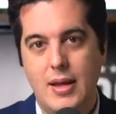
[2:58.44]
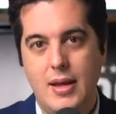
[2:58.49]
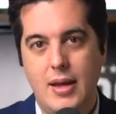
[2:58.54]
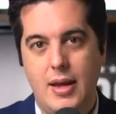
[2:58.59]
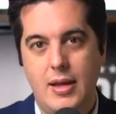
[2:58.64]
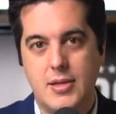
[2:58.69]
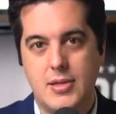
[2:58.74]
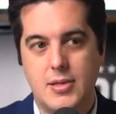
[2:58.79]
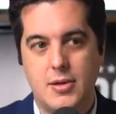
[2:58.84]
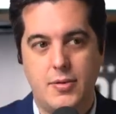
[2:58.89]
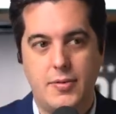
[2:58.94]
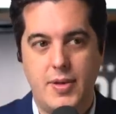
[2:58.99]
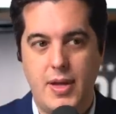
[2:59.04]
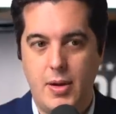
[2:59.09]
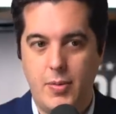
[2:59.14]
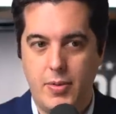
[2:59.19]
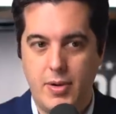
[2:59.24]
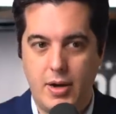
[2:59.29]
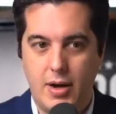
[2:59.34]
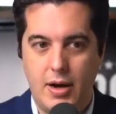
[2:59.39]
And so they
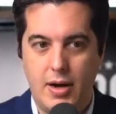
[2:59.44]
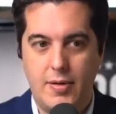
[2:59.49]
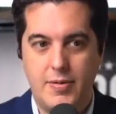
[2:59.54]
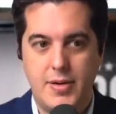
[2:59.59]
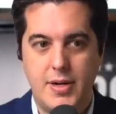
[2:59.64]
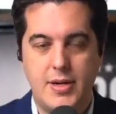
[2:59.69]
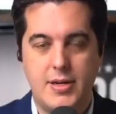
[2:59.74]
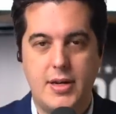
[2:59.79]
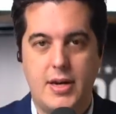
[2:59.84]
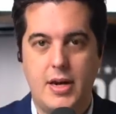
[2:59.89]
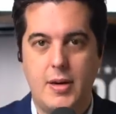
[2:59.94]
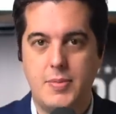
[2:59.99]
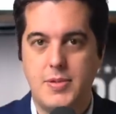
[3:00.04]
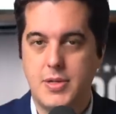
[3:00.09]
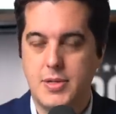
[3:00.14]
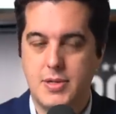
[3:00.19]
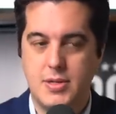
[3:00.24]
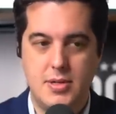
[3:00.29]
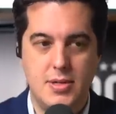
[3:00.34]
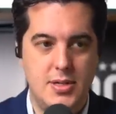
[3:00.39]
would oftentimes
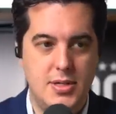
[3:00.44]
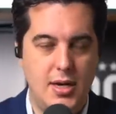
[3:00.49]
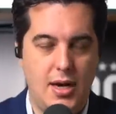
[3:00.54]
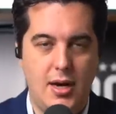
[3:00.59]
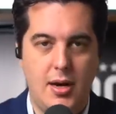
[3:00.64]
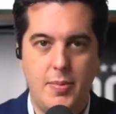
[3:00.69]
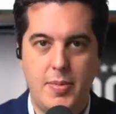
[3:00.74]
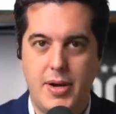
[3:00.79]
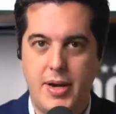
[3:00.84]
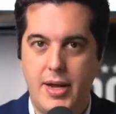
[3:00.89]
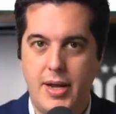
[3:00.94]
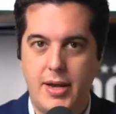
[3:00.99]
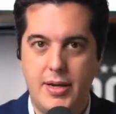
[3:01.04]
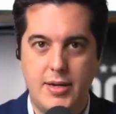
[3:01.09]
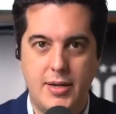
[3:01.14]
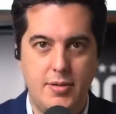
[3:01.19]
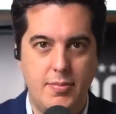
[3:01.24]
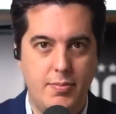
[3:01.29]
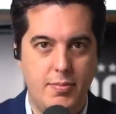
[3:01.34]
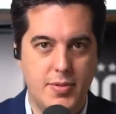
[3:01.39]
just dominate
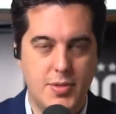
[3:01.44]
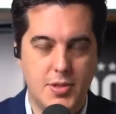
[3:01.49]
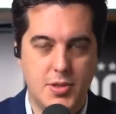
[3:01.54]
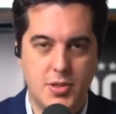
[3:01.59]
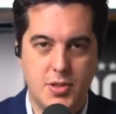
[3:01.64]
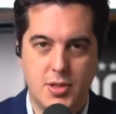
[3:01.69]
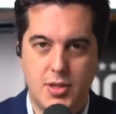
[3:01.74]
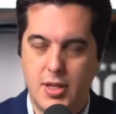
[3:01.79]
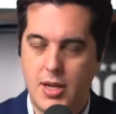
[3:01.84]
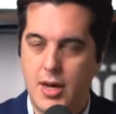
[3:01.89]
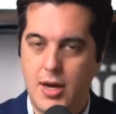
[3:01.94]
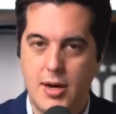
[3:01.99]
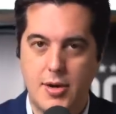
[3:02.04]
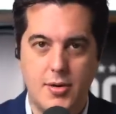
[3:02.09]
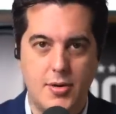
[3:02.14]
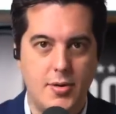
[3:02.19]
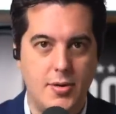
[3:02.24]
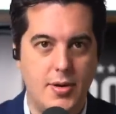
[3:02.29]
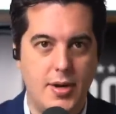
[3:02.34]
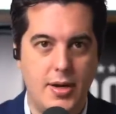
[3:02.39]
and
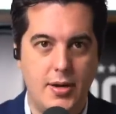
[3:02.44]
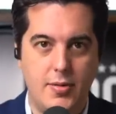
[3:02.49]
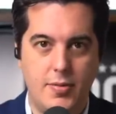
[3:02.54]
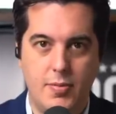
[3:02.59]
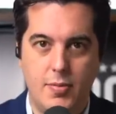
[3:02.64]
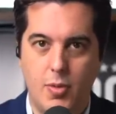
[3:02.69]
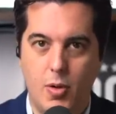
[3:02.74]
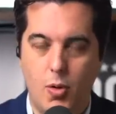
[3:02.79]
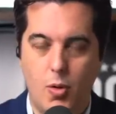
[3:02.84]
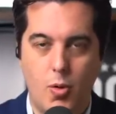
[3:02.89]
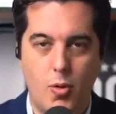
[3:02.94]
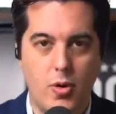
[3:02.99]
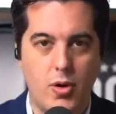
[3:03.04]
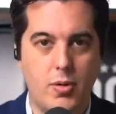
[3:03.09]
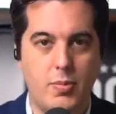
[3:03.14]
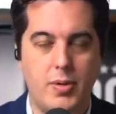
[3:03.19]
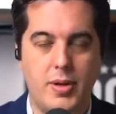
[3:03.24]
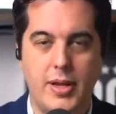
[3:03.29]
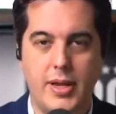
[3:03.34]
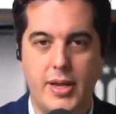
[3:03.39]
slaughter and horribly